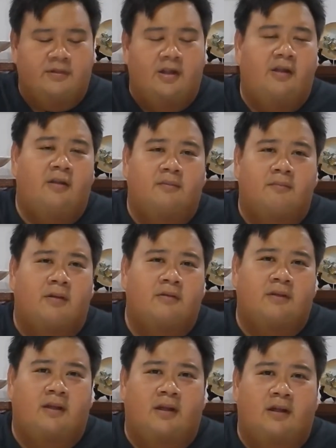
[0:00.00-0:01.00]

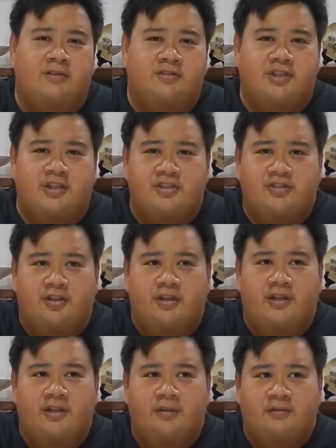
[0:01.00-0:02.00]
The Chicken
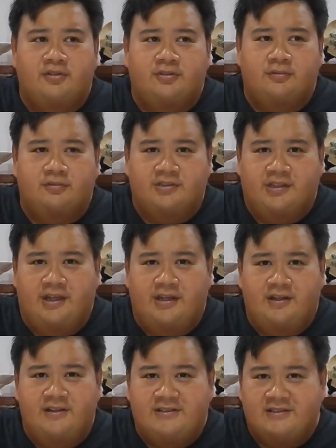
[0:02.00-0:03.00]
Joy skin
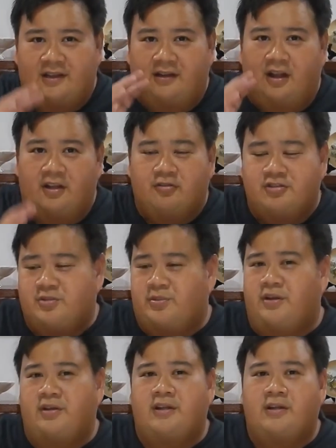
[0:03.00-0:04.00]
is a lot
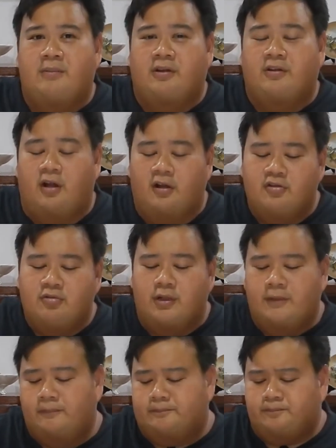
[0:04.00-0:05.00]
crispier than the McDonald's one,